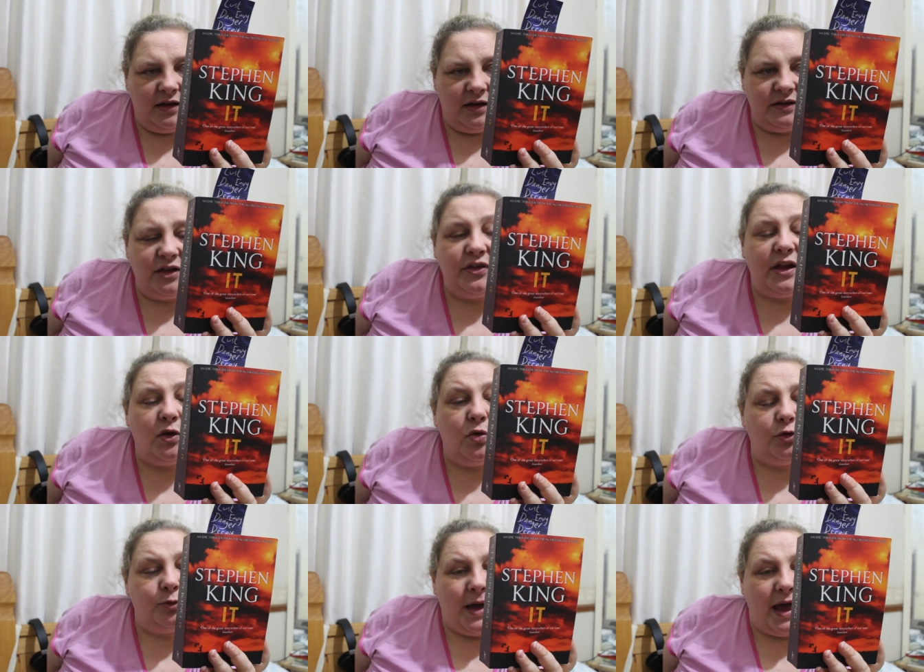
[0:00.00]
until they are
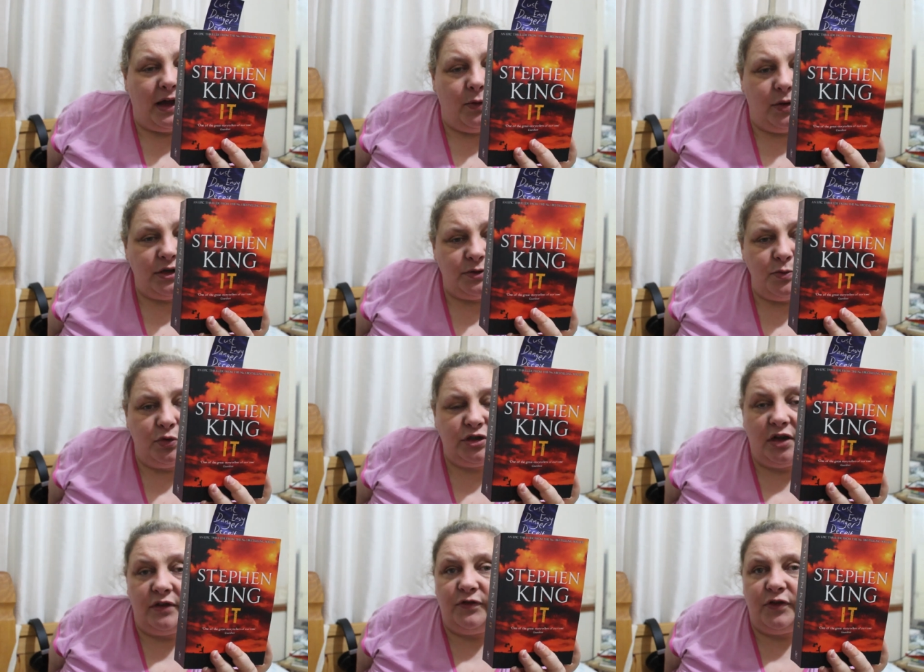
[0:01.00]
called back once more
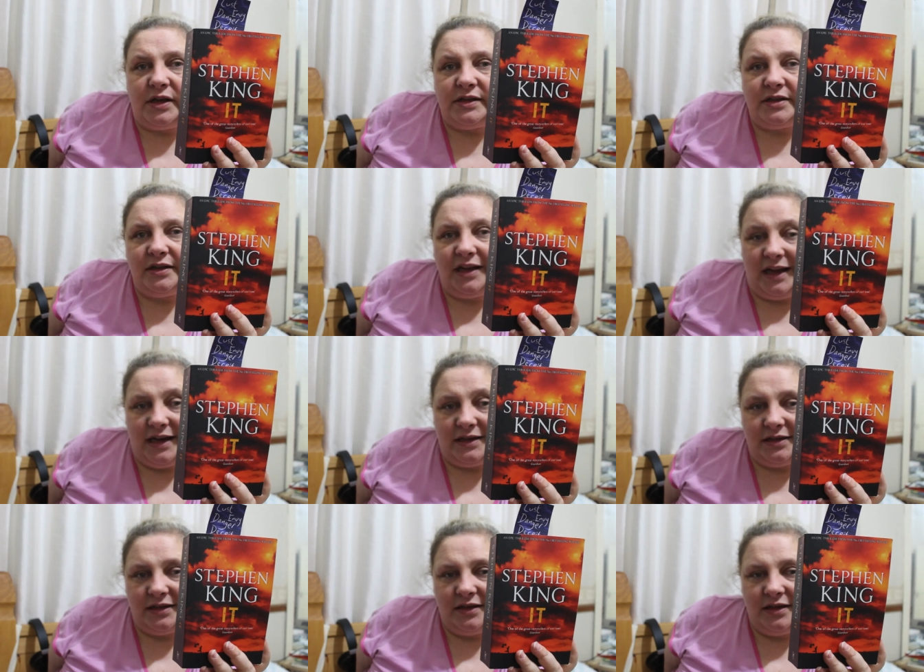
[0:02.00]
to confront
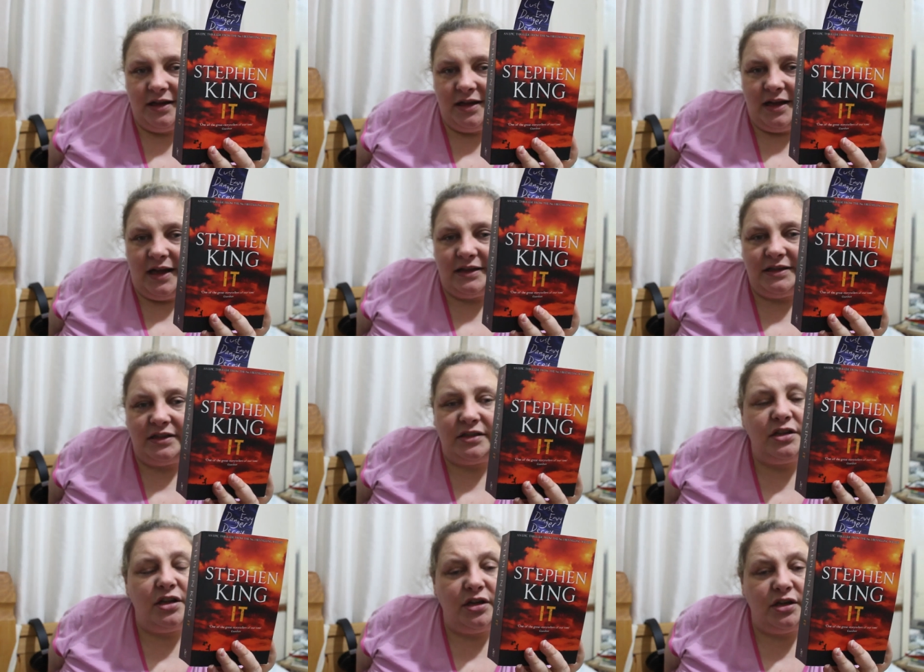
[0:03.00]
it as it
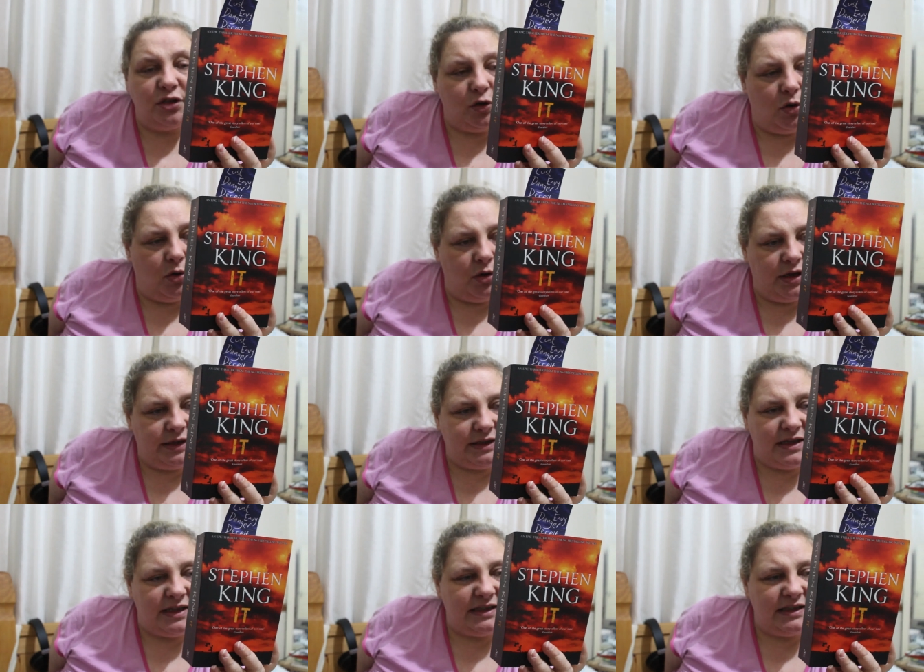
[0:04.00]
stirs and coils
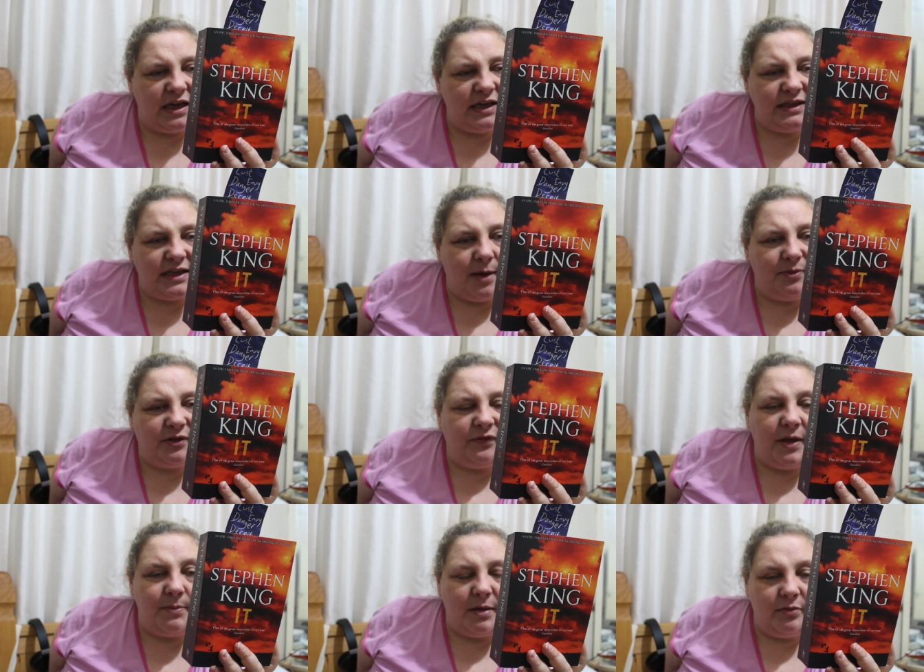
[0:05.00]
in the sullen depths of
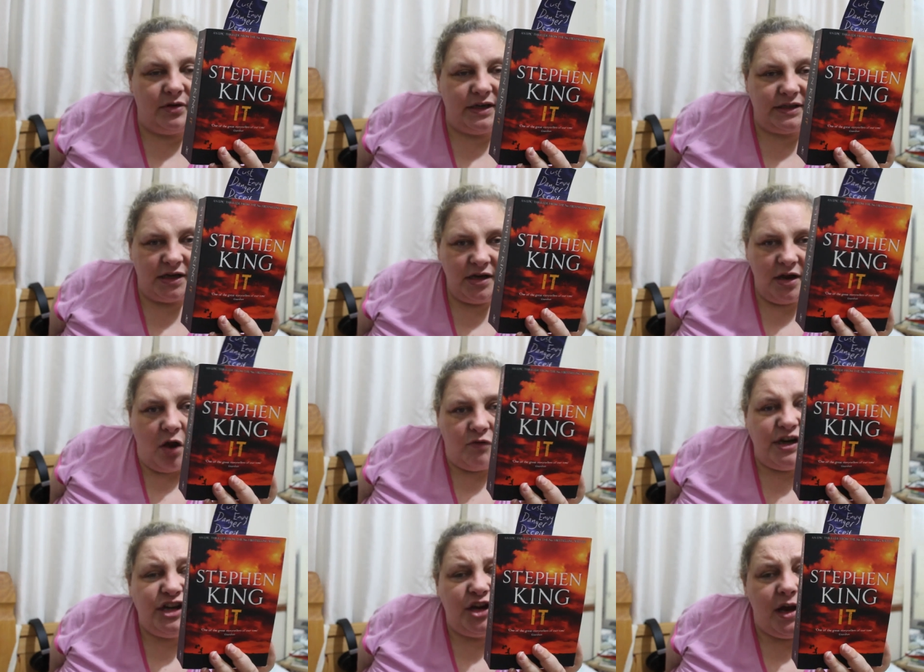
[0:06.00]
their memories,
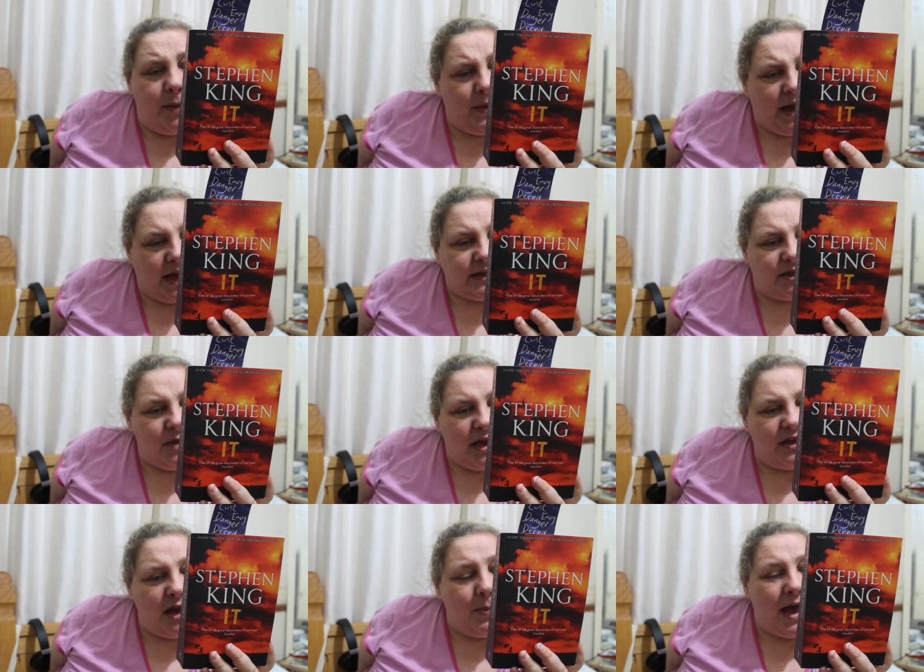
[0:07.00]
reaching up again to
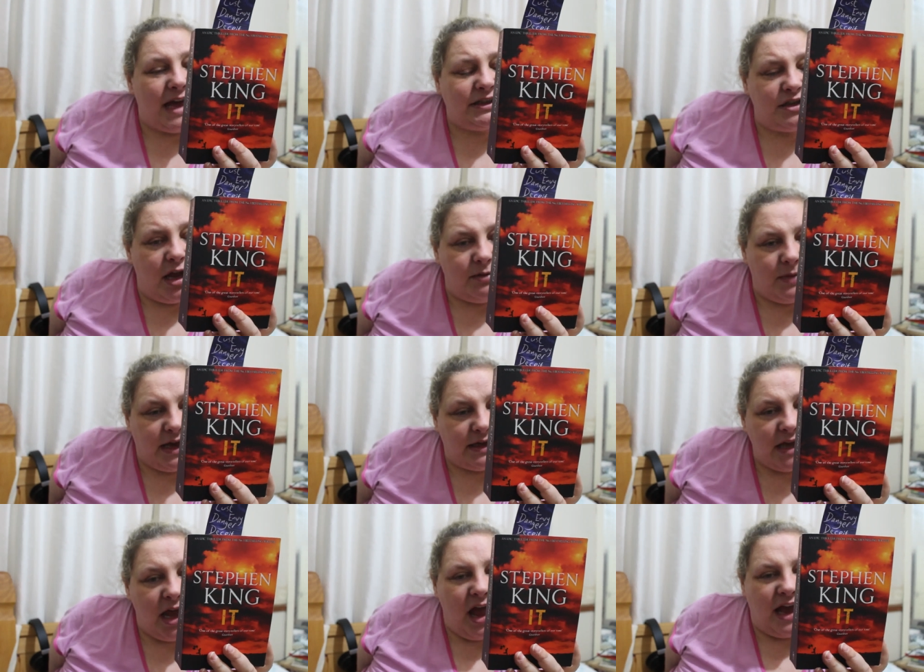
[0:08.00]
make their past
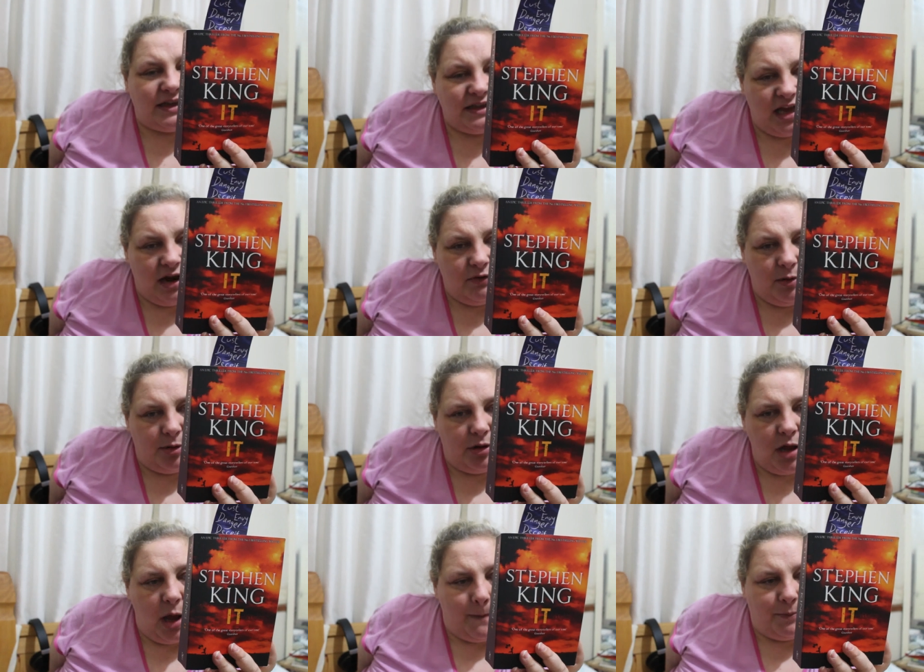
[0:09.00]
nightmares a
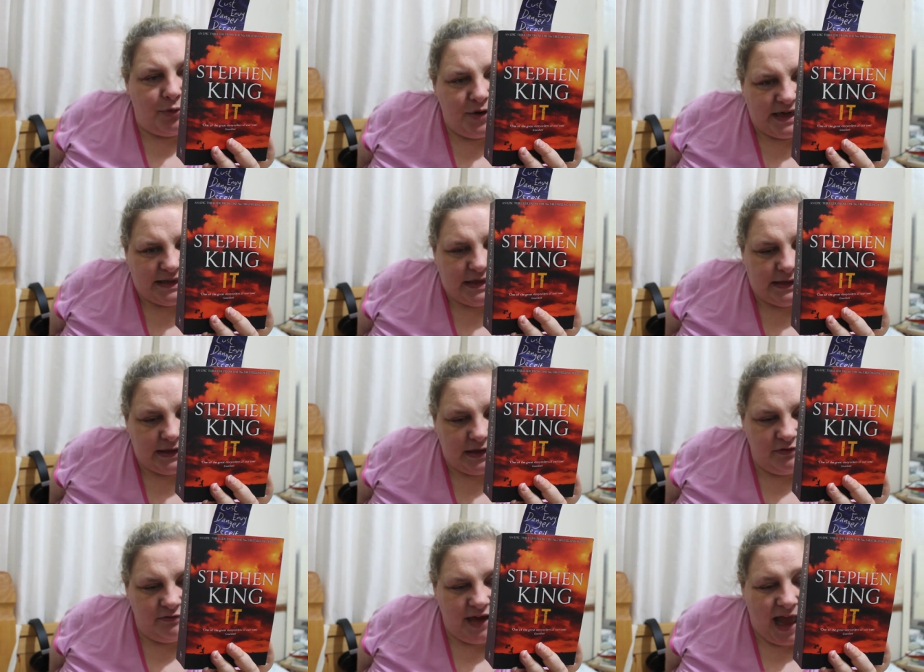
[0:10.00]
terrible present
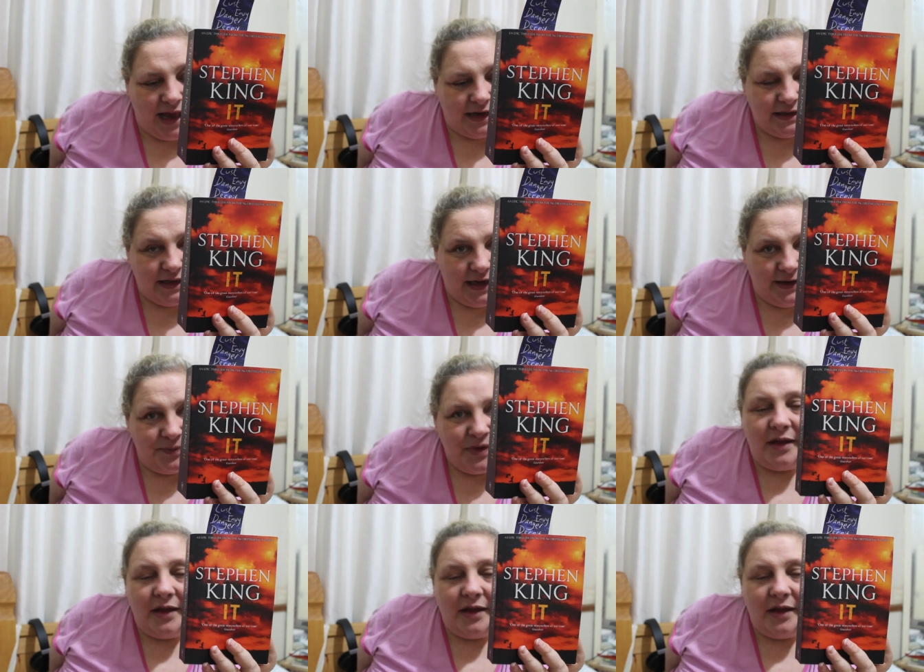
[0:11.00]
reality.